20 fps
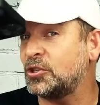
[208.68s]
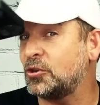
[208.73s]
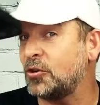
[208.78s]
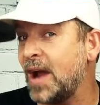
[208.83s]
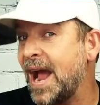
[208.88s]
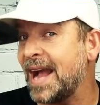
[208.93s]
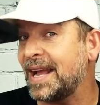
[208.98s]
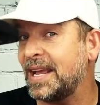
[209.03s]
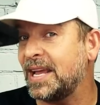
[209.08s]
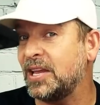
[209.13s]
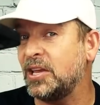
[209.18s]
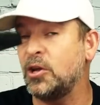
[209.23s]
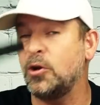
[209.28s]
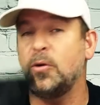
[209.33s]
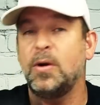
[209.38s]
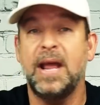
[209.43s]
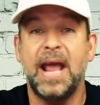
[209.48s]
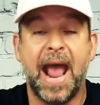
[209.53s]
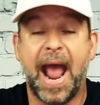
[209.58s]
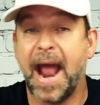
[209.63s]
tracking
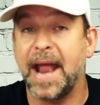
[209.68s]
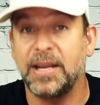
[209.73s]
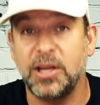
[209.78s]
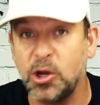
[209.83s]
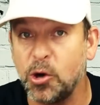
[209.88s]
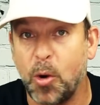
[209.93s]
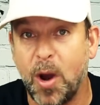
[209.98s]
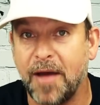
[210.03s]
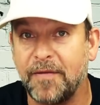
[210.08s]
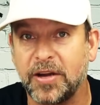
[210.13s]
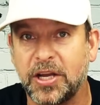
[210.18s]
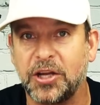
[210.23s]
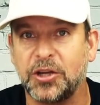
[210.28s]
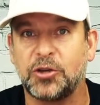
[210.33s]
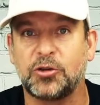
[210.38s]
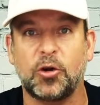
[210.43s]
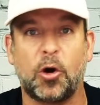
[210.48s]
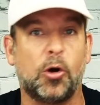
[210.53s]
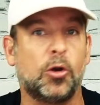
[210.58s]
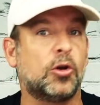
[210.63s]
you and you don't have a
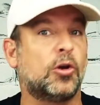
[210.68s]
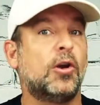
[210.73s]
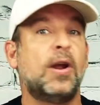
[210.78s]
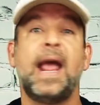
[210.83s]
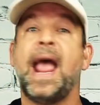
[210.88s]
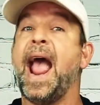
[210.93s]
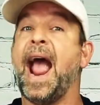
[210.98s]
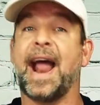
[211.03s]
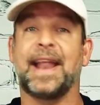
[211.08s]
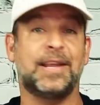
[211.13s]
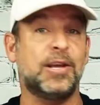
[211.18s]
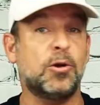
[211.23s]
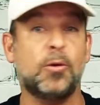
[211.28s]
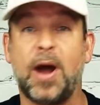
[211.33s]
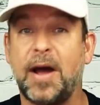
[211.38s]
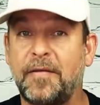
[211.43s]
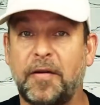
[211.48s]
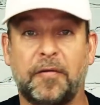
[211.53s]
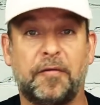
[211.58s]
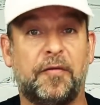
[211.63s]
controller and you don't
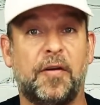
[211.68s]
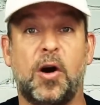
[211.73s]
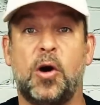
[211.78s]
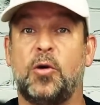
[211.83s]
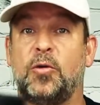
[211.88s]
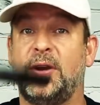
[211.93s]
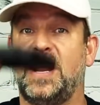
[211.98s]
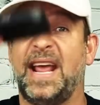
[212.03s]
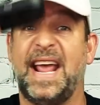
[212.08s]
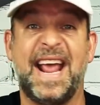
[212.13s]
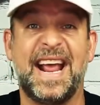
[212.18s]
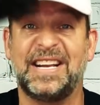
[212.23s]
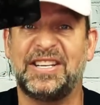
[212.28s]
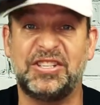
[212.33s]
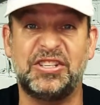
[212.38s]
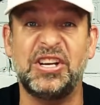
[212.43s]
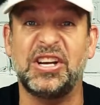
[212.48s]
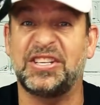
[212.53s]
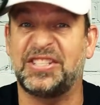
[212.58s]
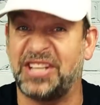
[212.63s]
have a phone. It's
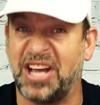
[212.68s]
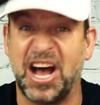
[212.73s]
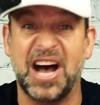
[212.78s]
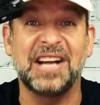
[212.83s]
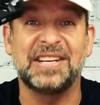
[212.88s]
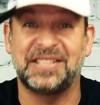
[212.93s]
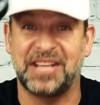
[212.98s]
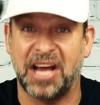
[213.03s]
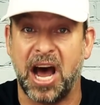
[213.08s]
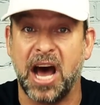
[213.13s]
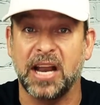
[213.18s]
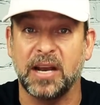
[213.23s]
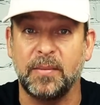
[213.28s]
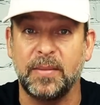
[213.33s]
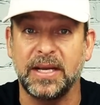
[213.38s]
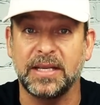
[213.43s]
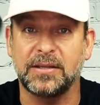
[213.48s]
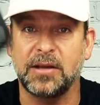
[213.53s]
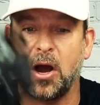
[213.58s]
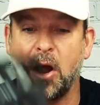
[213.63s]
just
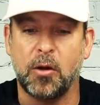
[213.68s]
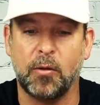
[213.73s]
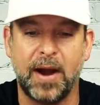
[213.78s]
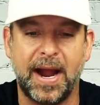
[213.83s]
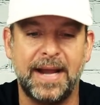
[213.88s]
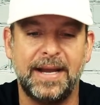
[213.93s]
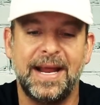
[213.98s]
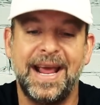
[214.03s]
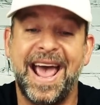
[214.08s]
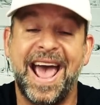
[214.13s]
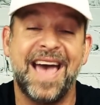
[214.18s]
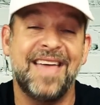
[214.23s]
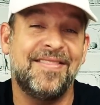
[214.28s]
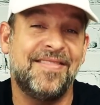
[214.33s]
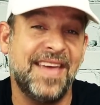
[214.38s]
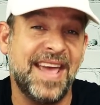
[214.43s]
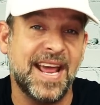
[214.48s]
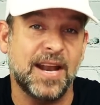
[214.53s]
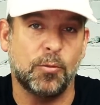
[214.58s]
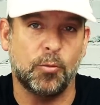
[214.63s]
autonomous, all right? And
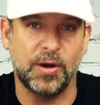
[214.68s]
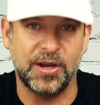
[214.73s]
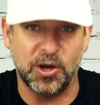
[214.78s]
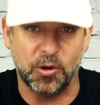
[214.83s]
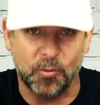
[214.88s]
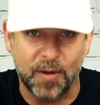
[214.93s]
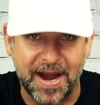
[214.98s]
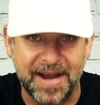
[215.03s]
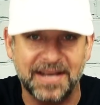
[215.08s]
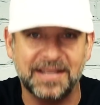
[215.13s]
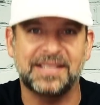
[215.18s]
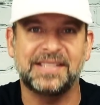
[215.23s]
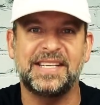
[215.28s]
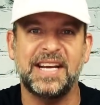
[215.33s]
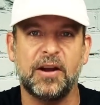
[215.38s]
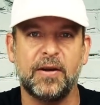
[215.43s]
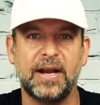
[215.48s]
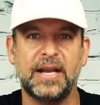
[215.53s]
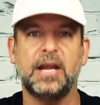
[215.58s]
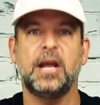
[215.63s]
then when you're ready to
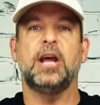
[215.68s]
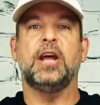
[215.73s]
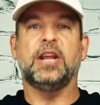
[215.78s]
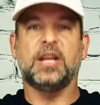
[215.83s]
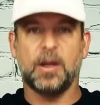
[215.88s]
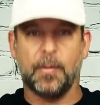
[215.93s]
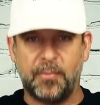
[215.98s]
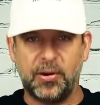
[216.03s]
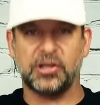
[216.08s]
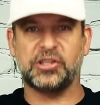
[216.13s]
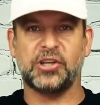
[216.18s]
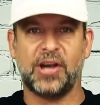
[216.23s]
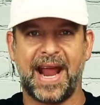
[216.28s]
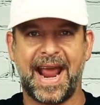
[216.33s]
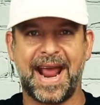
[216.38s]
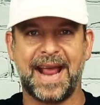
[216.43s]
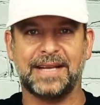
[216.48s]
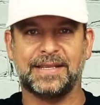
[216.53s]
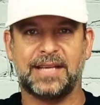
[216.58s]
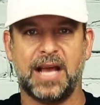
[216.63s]
steer it, you put your
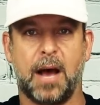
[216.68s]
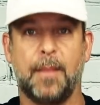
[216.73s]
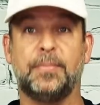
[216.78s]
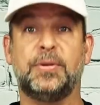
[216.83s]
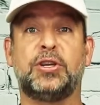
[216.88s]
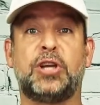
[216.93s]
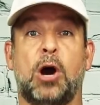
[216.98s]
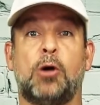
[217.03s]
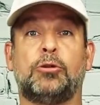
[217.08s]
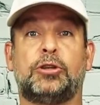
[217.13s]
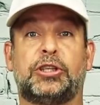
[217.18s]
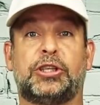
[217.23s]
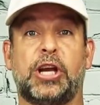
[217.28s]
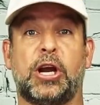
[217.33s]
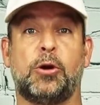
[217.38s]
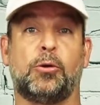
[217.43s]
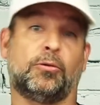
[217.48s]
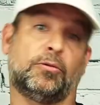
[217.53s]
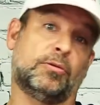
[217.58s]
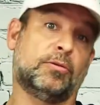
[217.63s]
hands up. Don't
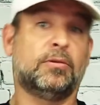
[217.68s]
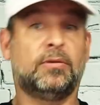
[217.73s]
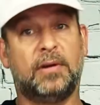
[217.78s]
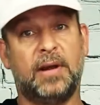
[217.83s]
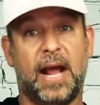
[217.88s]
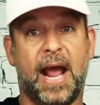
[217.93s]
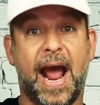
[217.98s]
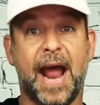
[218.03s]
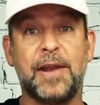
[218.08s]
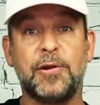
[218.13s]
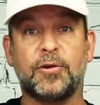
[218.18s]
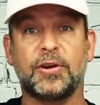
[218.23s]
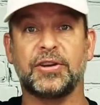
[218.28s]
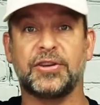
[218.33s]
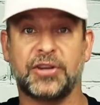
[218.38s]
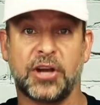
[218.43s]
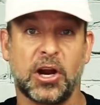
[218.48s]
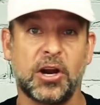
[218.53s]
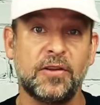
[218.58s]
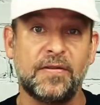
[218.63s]
shoot. And you can
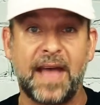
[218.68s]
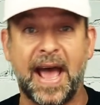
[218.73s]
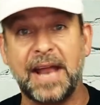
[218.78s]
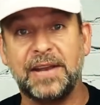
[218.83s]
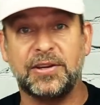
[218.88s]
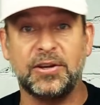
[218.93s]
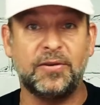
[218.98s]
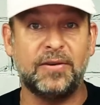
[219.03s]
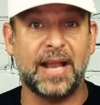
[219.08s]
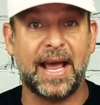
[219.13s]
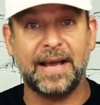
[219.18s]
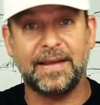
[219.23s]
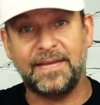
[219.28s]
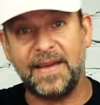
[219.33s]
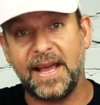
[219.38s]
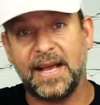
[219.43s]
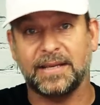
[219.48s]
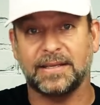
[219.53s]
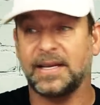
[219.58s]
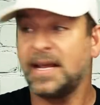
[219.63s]
turn that dude like
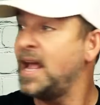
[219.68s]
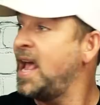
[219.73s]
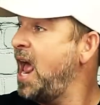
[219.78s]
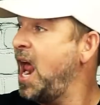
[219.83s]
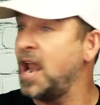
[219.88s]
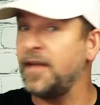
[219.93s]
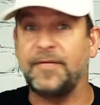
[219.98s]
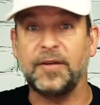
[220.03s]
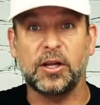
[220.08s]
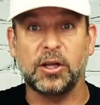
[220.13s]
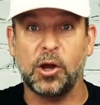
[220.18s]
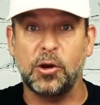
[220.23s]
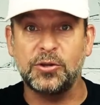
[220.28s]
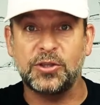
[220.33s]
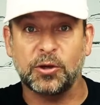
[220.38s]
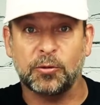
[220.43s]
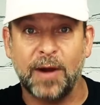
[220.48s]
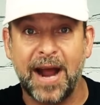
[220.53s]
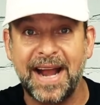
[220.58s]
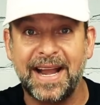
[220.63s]
this. And if you close
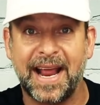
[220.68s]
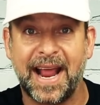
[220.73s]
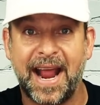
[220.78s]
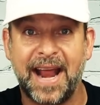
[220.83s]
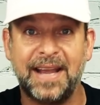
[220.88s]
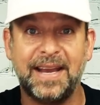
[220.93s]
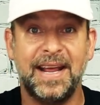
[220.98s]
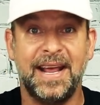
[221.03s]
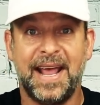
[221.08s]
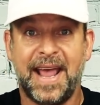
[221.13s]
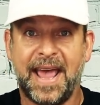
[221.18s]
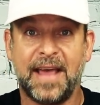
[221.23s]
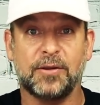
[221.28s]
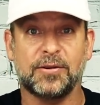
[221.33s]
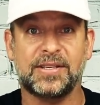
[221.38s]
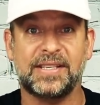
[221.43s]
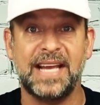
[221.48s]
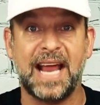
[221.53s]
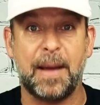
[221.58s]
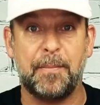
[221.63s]
your right hand, it'll
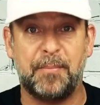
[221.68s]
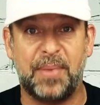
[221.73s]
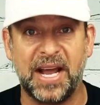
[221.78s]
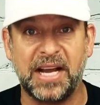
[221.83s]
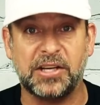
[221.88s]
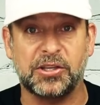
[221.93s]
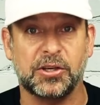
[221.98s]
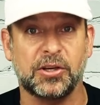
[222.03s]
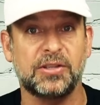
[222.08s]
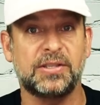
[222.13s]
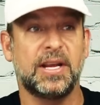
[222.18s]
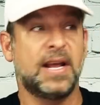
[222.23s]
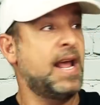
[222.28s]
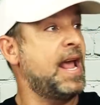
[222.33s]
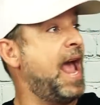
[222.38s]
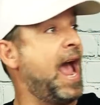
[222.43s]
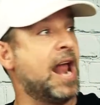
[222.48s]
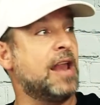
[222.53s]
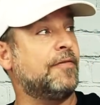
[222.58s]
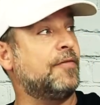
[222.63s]
snap pictures.
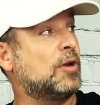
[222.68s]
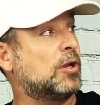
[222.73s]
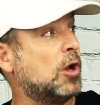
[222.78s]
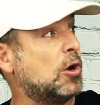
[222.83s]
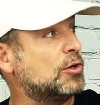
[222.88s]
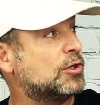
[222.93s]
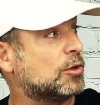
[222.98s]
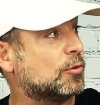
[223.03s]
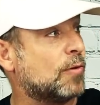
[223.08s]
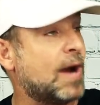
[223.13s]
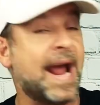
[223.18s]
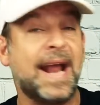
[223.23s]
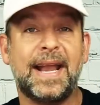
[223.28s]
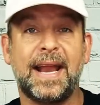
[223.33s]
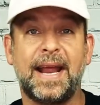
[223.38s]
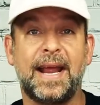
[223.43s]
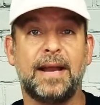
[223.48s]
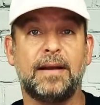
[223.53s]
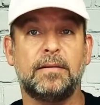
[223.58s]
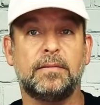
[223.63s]
And if you close your right
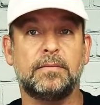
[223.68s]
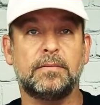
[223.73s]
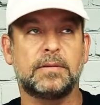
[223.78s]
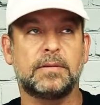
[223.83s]
hand,